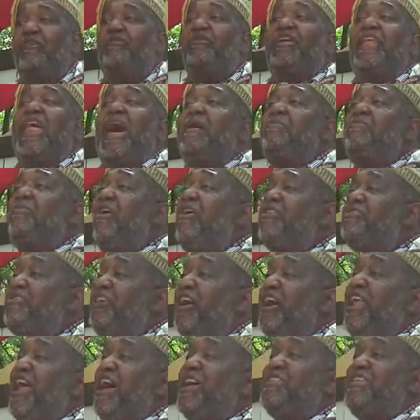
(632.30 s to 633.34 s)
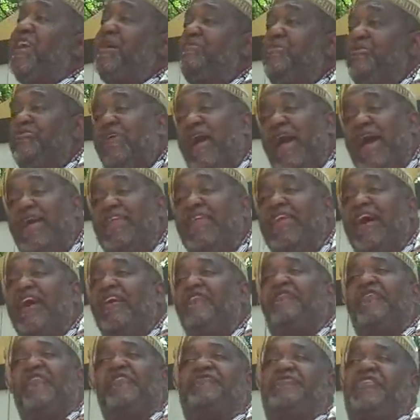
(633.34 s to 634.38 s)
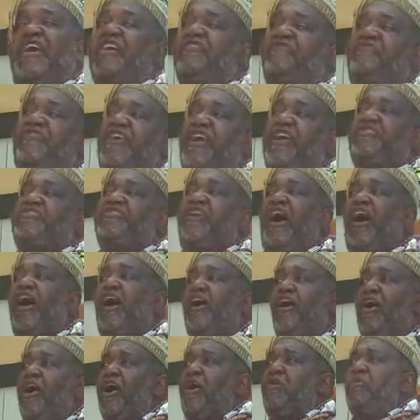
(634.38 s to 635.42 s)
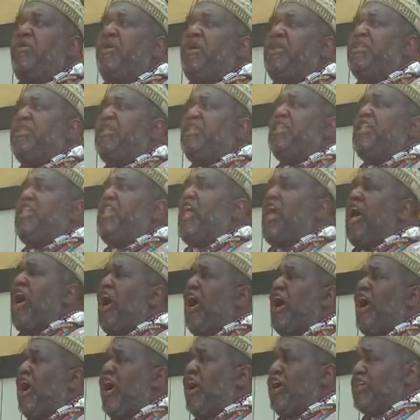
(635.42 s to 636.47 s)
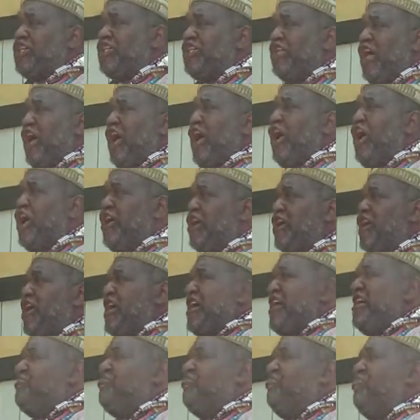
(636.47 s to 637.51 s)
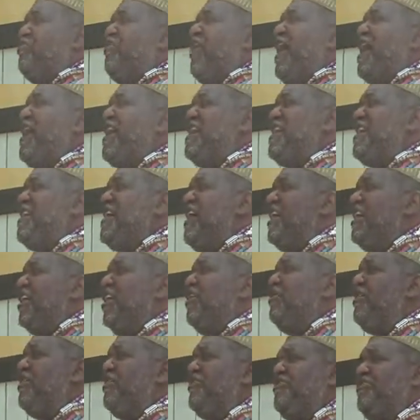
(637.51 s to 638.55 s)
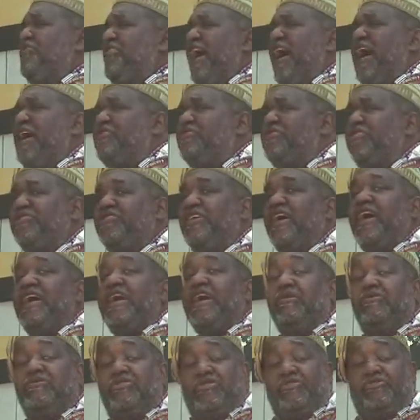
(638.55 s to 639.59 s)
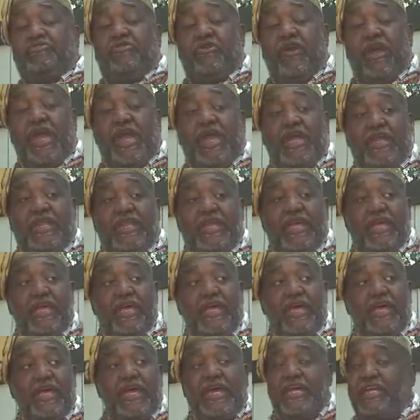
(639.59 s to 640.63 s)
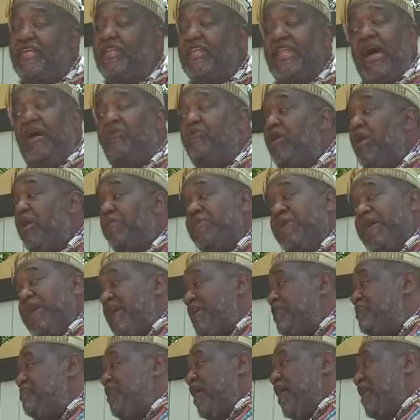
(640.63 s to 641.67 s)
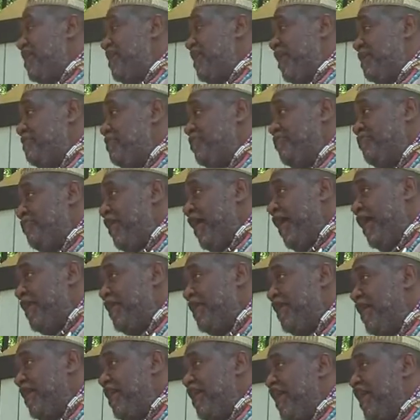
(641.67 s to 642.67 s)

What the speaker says: When that boy saw that demon rat 15 feet tall with long, bright yellow incisors, he was afraid. He did not want to be eaten by the demon rat.